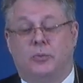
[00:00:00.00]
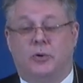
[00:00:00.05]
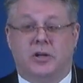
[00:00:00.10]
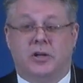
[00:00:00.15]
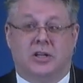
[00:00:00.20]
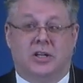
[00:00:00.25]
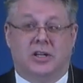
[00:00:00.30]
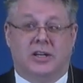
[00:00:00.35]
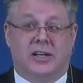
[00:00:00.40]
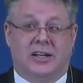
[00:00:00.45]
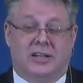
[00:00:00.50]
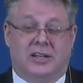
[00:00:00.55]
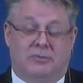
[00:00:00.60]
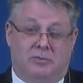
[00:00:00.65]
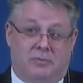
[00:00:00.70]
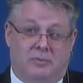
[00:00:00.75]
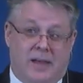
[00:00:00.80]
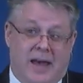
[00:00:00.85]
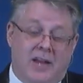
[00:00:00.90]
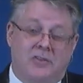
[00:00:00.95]
when you look at it
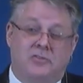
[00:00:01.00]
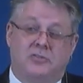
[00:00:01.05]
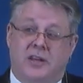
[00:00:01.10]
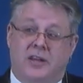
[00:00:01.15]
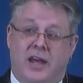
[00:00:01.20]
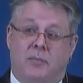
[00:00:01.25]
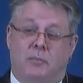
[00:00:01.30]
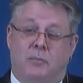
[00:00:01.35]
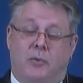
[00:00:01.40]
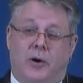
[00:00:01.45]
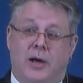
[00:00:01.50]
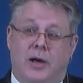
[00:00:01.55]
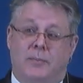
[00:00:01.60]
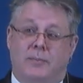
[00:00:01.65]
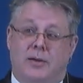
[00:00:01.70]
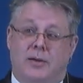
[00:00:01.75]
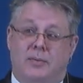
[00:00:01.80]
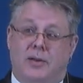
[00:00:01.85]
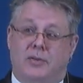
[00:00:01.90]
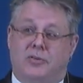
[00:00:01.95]
from that standpoint,
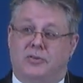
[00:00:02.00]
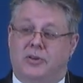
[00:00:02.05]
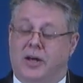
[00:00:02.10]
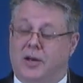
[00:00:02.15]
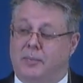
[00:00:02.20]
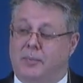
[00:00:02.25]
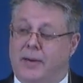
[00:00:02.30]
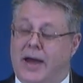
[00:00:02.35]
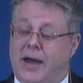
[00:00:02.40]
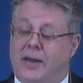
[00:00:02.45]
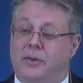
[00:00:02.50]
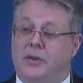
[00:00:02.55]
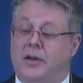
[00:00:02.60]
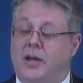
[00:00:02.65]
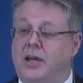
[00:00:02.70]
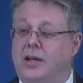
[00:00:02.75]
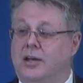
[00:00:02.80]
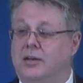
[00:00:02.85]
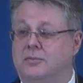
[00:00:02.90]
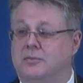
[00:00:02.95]
maybe it's not a bad
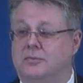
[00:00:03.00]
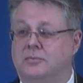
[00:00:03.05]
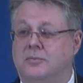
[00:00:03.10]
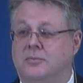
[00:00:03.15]
thing.